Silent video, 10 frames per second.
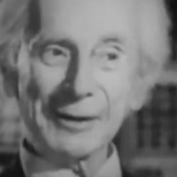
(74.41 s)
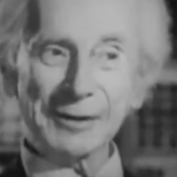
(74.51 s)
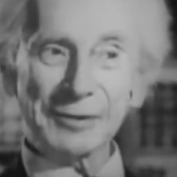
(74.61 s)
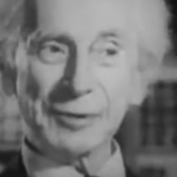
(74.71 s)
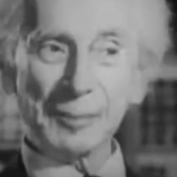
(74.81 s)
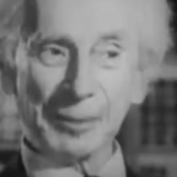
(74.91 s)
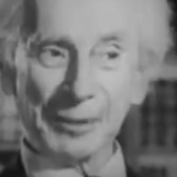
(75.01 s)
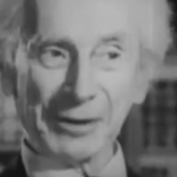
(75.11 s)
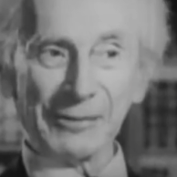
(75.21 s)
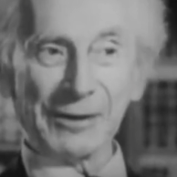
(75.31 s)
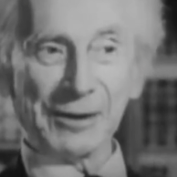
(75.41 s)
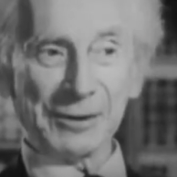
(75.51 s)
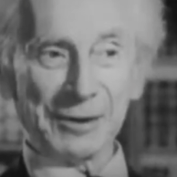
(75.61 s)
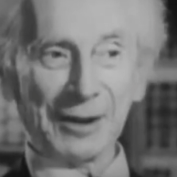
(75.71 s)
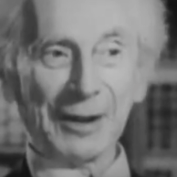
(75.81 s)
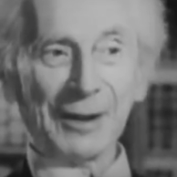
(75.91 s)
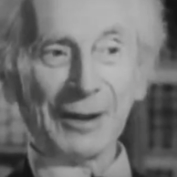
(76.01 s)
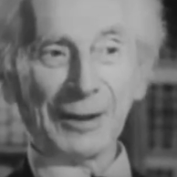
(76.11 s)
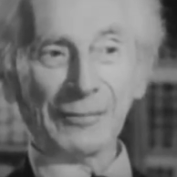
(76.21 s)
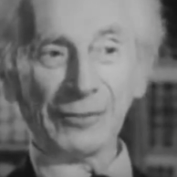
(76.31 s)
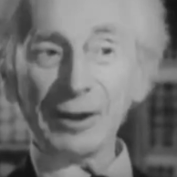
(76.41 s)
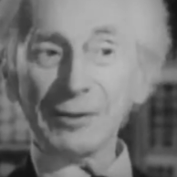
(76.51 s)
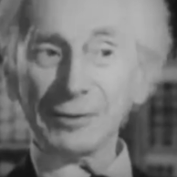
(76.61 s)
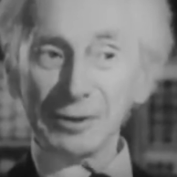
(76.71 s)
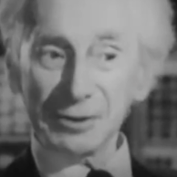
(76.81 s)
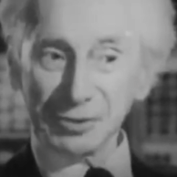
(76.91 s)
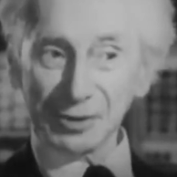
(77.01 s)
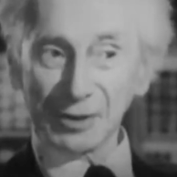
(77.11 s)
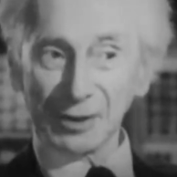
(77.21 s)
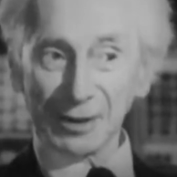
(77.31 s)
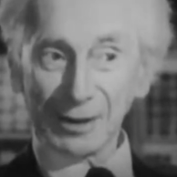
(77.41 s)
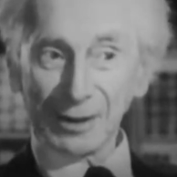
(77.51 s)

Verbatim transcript: That's a simple definition. And for that reason,